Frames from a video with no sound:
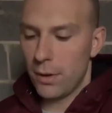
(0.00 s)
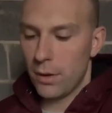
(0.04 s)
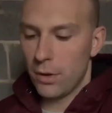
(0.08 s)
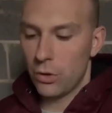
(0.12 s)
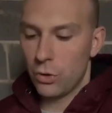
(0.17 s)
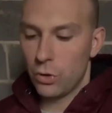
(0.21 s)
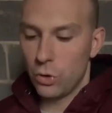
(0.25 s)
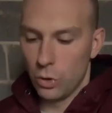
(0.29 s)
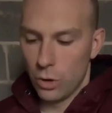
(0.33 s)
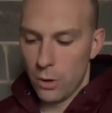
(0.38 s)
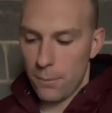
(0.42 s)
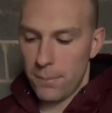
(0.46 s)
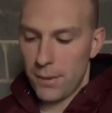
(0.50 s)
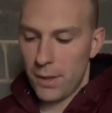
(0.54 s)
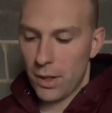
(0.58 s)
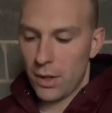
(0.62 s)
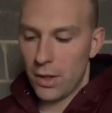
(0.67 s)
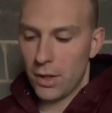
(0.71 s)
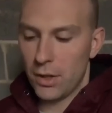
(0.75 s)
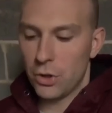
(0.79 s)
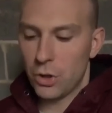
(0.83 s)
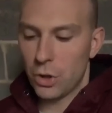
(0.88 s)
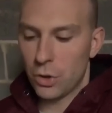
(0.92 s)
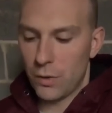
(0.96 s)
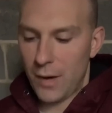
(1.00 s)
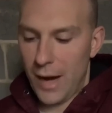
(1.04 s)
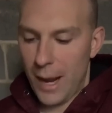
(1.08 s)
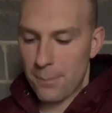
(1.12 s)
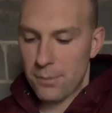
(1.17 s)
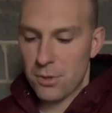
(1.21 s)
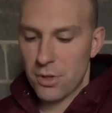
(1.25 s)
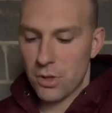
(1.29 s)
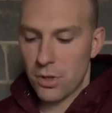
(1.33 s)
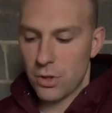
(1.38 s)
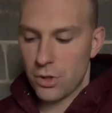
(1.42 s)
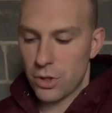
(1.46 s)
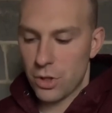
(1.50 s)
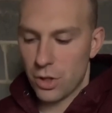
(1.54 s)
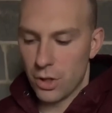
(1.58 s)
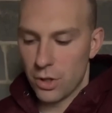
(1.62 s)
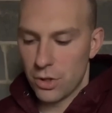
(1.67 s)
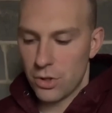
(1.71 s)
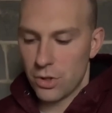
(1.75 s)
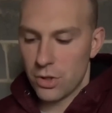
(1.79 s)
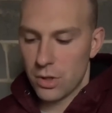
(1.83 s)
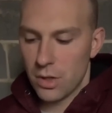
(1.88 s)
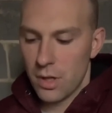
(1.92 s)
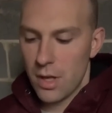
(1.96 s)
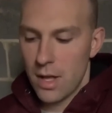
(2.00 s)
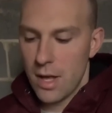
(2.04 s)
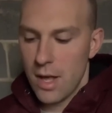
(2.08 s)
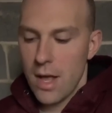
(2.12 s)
soon appearing to rapture the church,